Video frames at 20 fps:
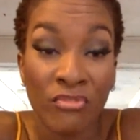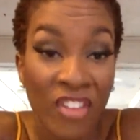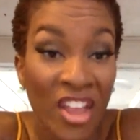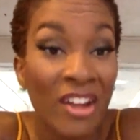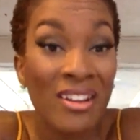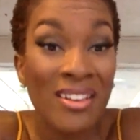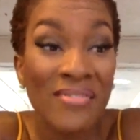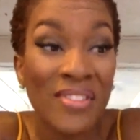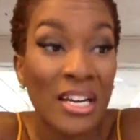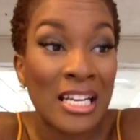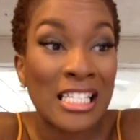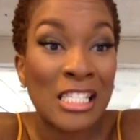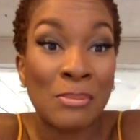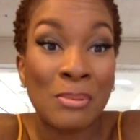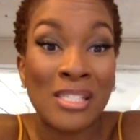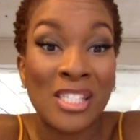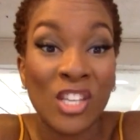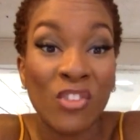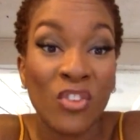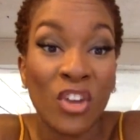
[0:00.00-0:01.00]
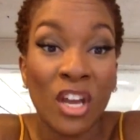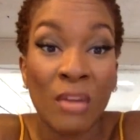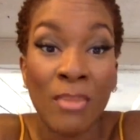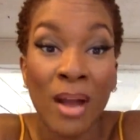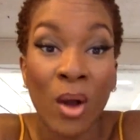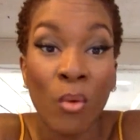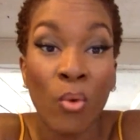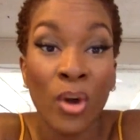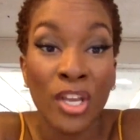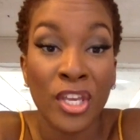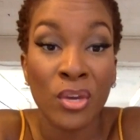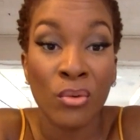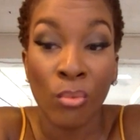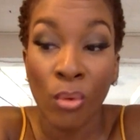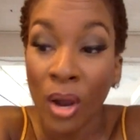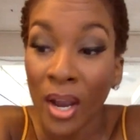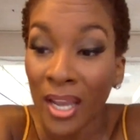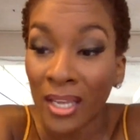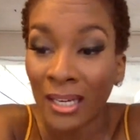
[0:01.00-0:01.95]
very, very specific about what you want.